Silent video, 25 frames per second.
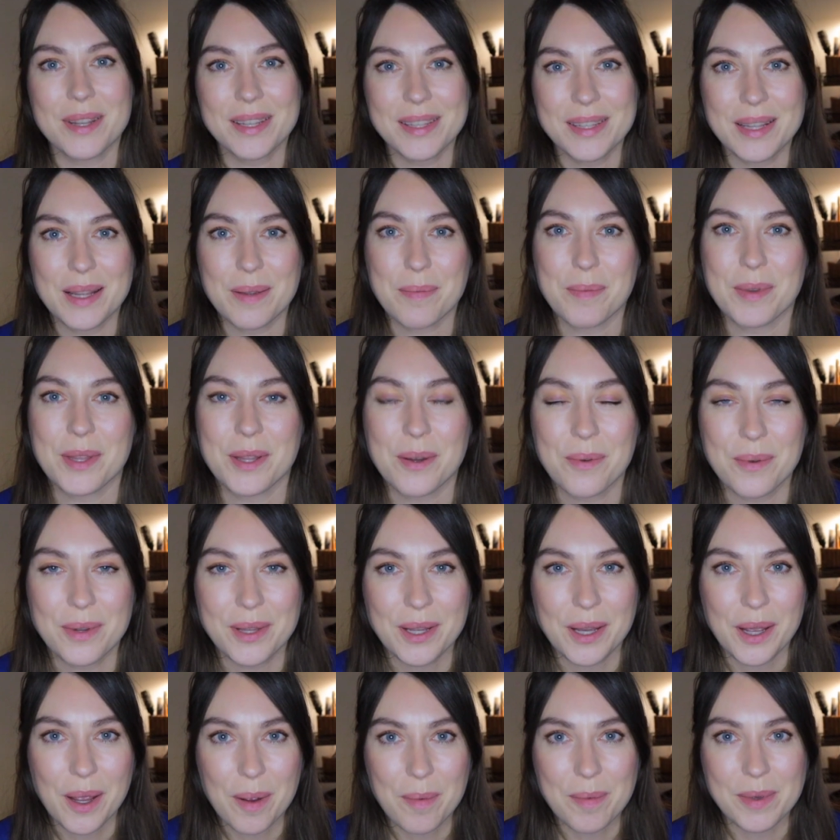Please let me know in
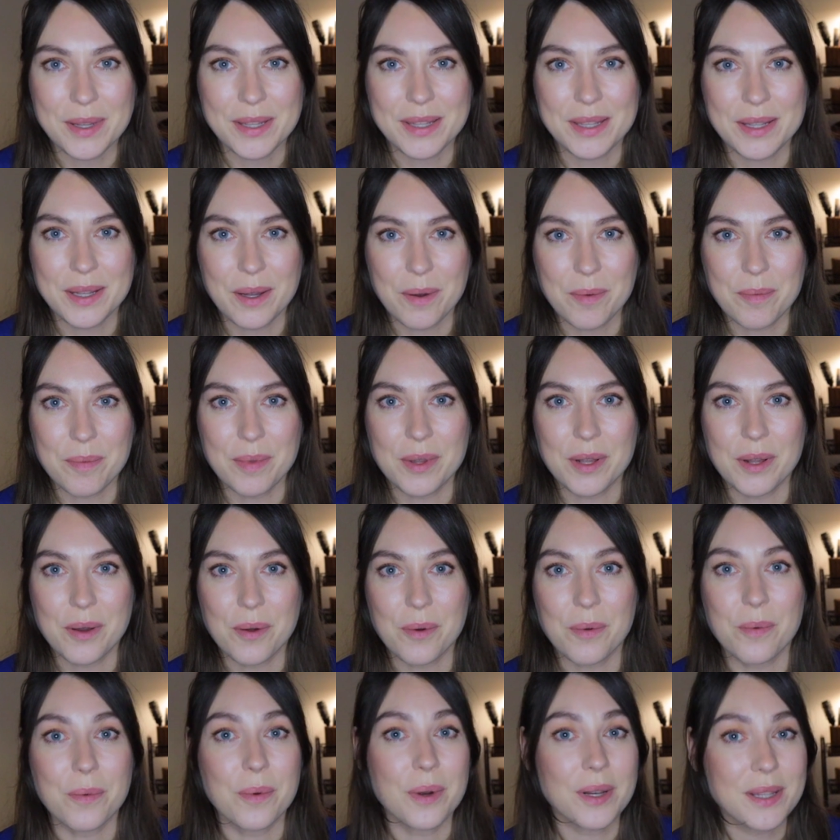the comments down below
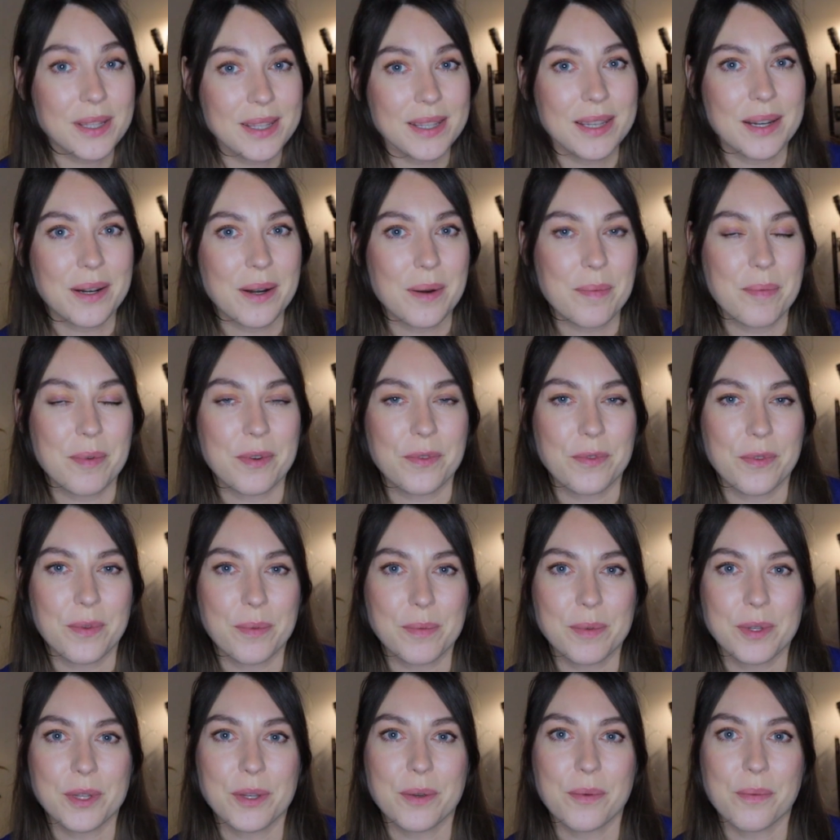what Zara
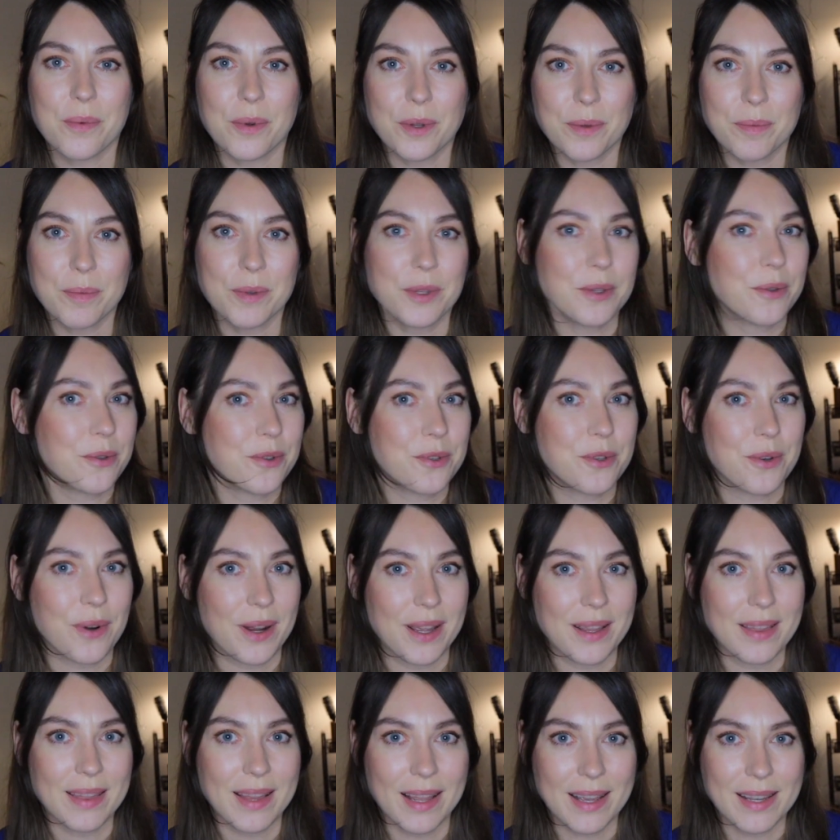perfumes you want me to
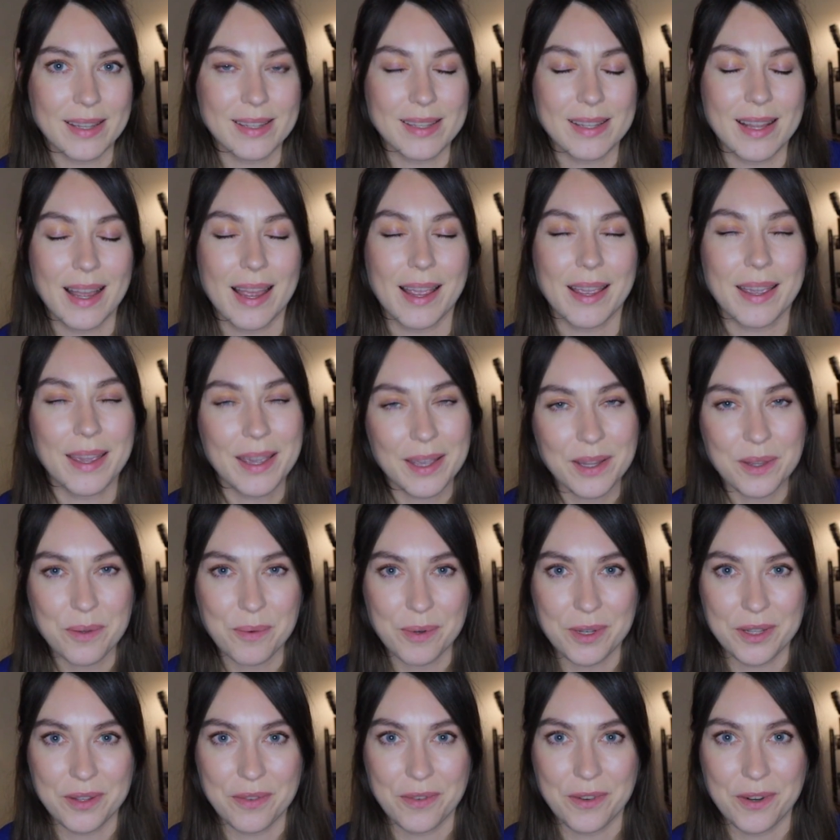try next. I can't
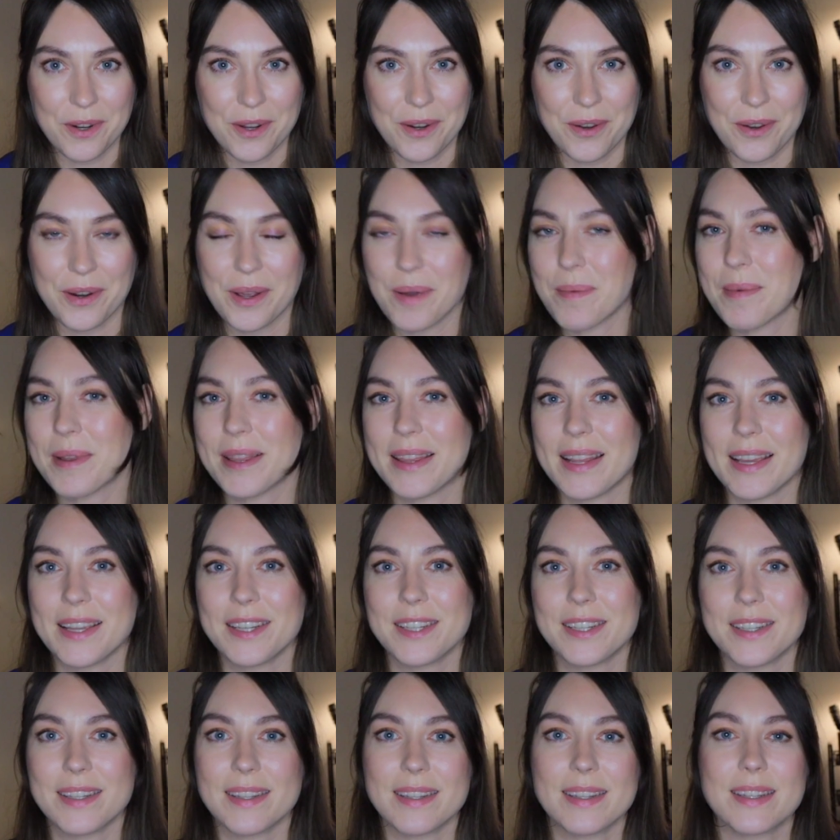wait for your
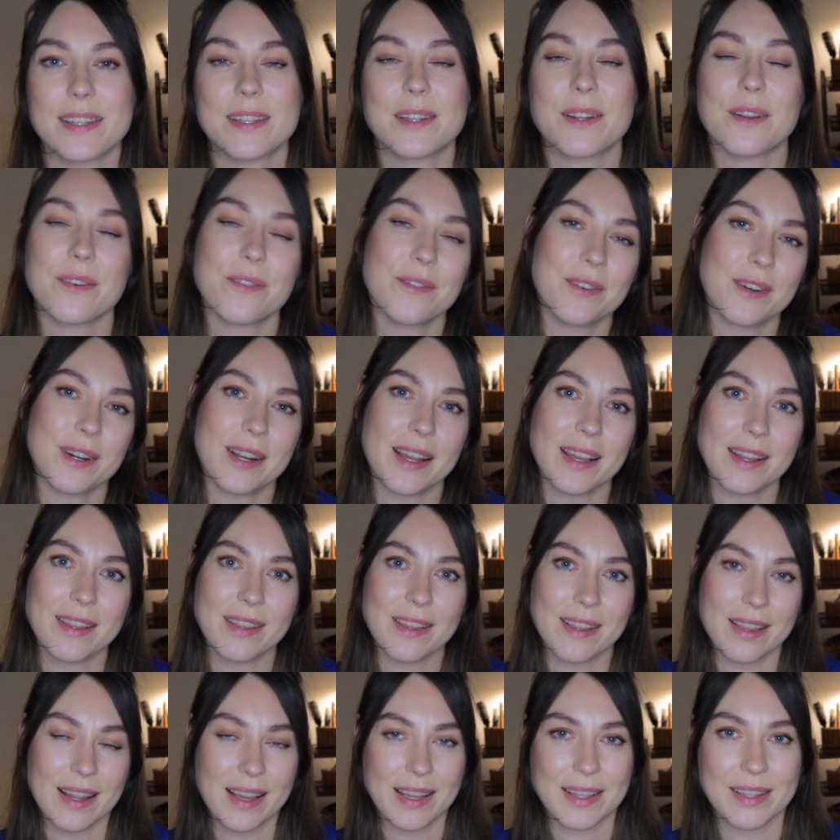recommendations. Don't forget
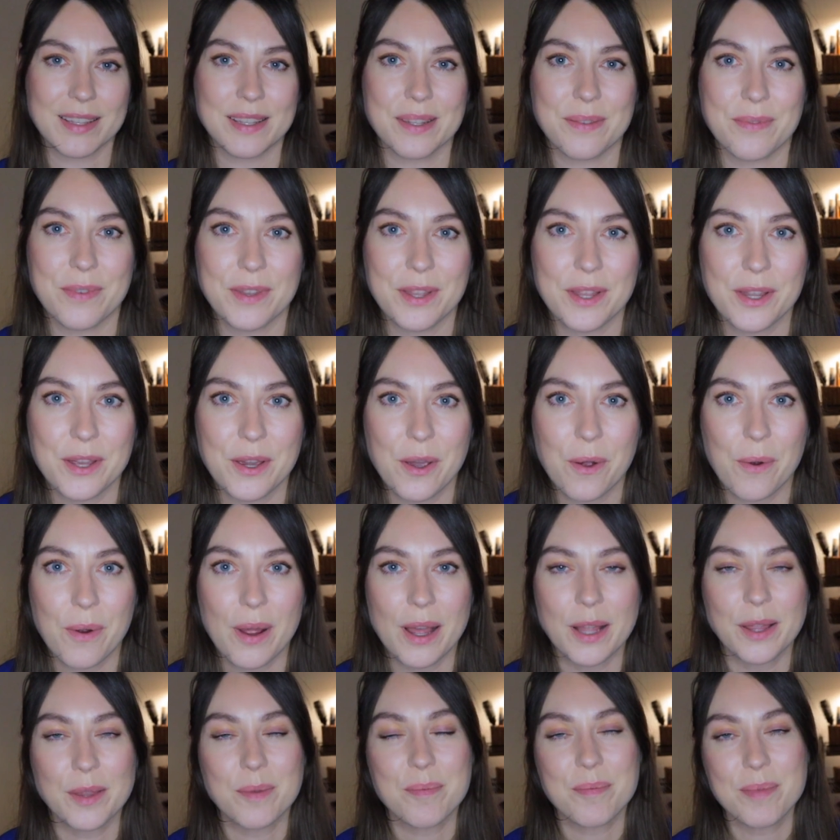to like this video
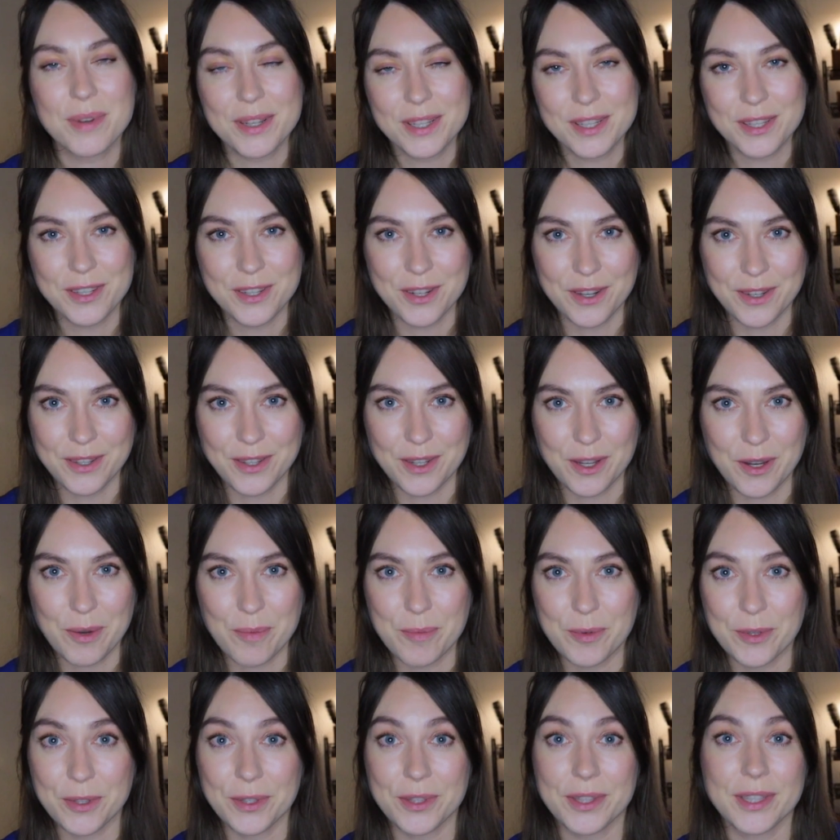and please join the
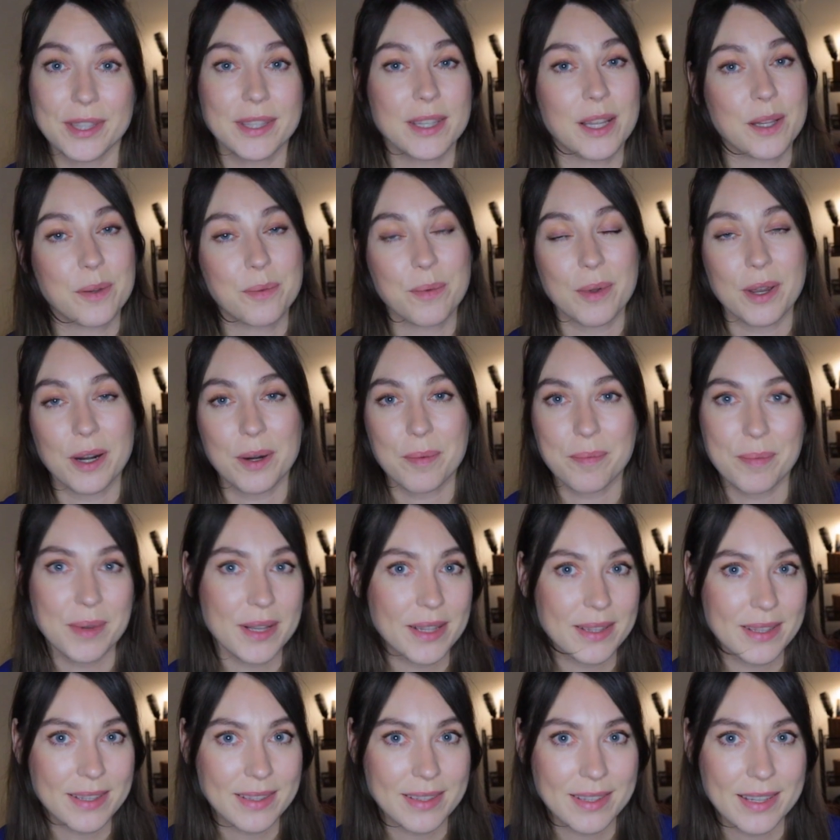community that we are
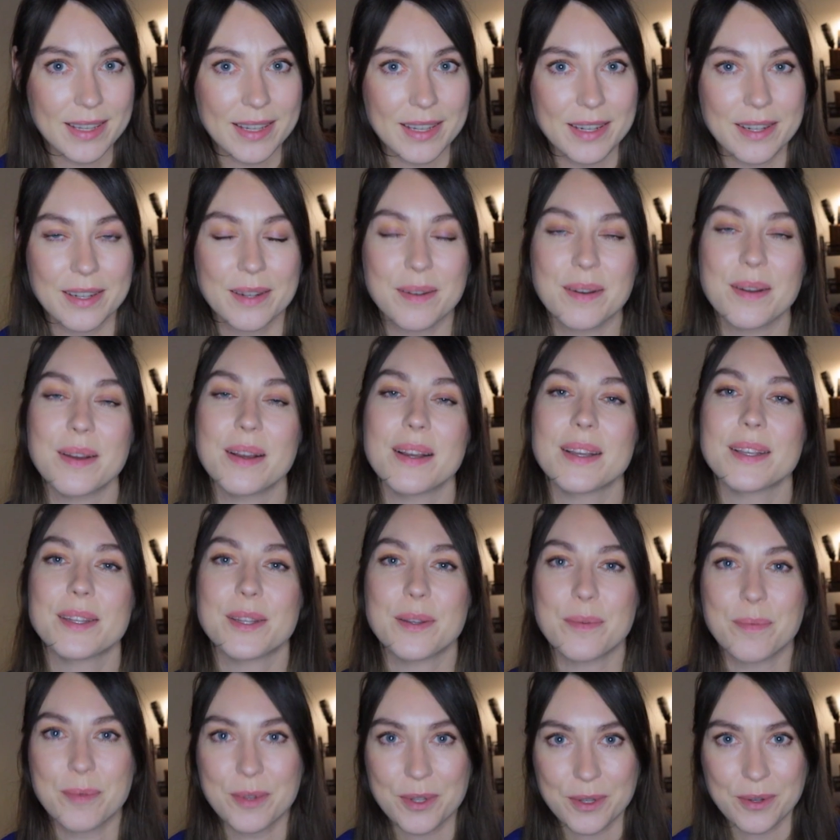building here.
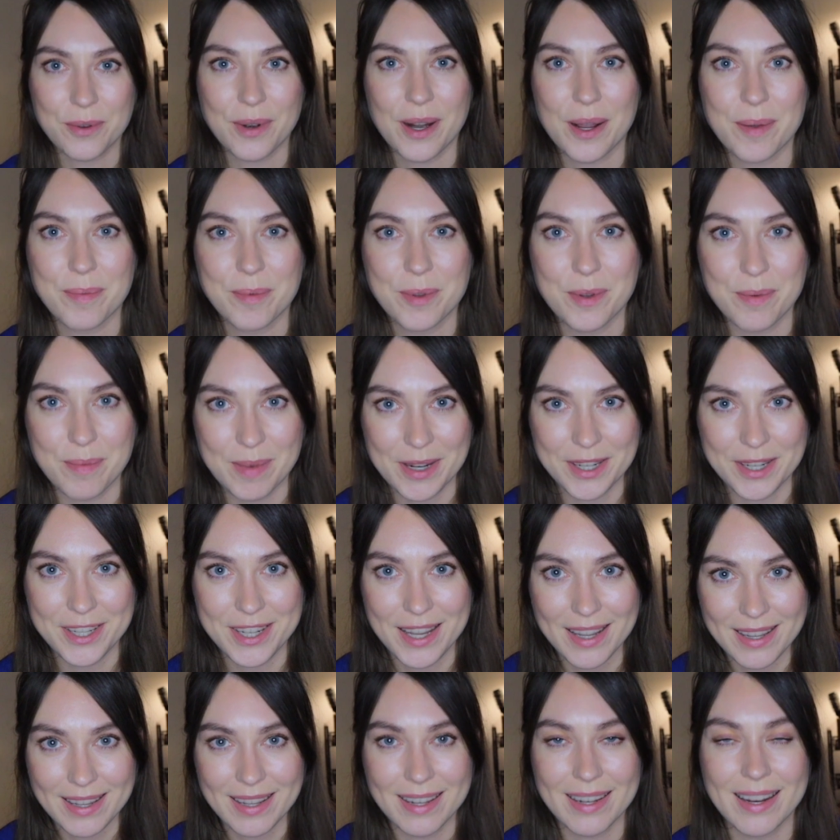Subscribe to
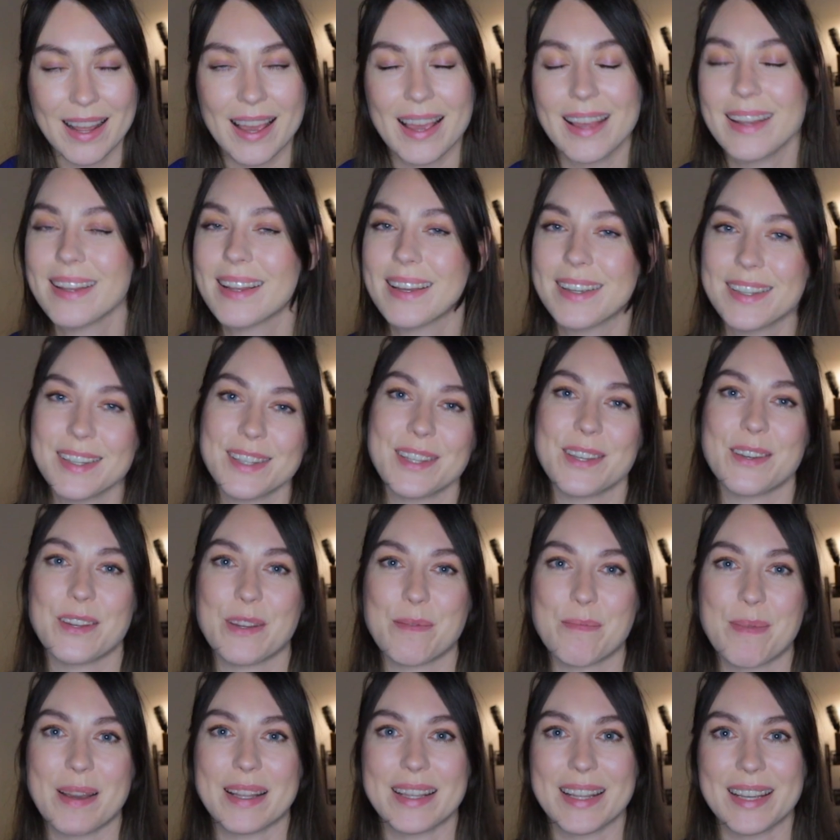channel and I see
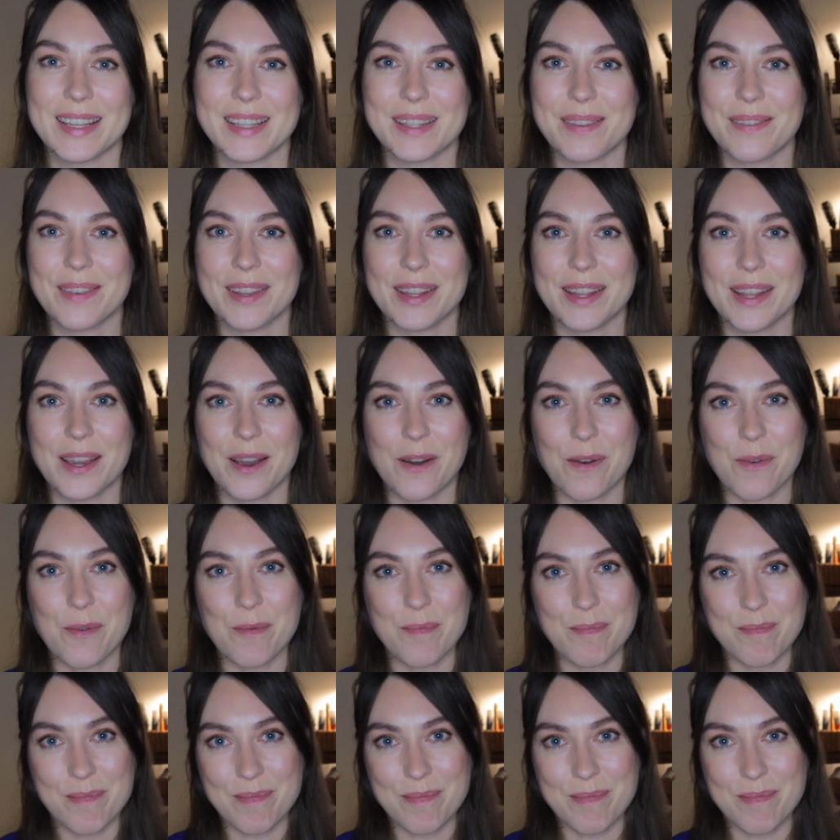you in my next video.